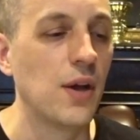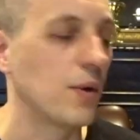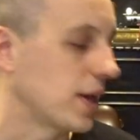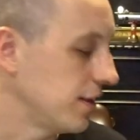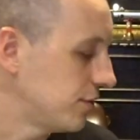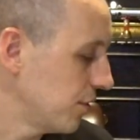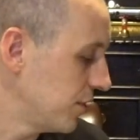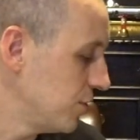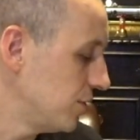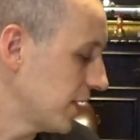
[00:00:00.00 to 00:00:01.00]
Okay, so
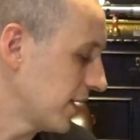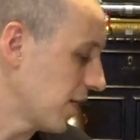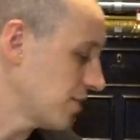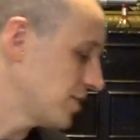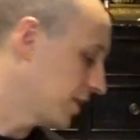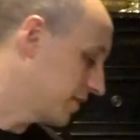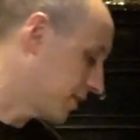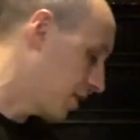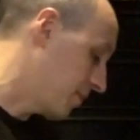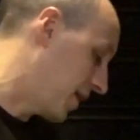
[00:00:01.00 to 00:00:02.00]
the new technology that has
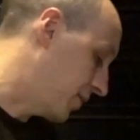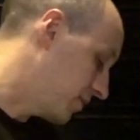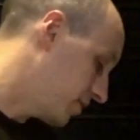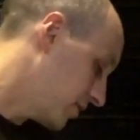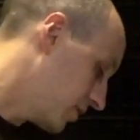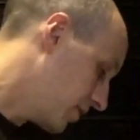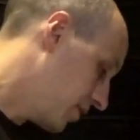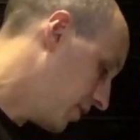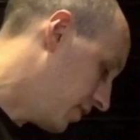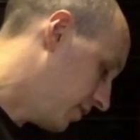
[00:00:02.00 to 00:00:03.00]
come out
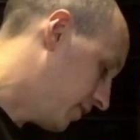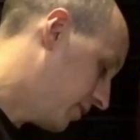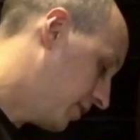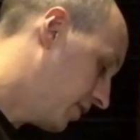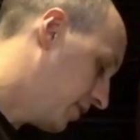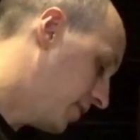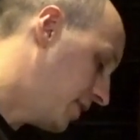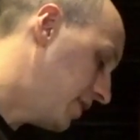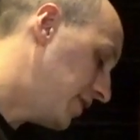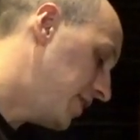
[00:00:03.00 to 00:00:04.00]
is
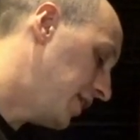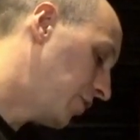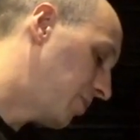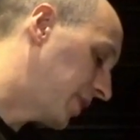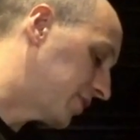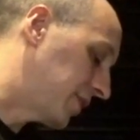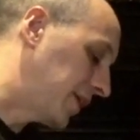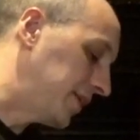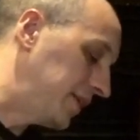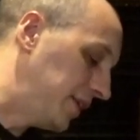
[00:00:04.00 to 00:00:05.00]
the NeoPixel
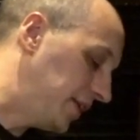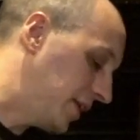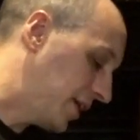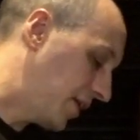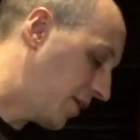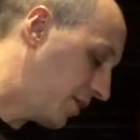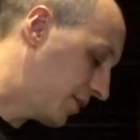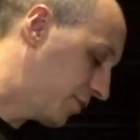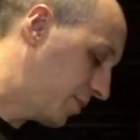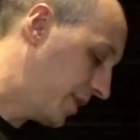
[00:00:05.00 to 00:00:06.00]
LED, and I'll
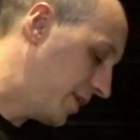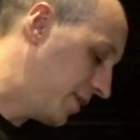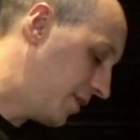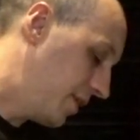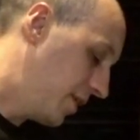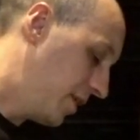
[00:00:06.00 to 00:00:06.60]
explain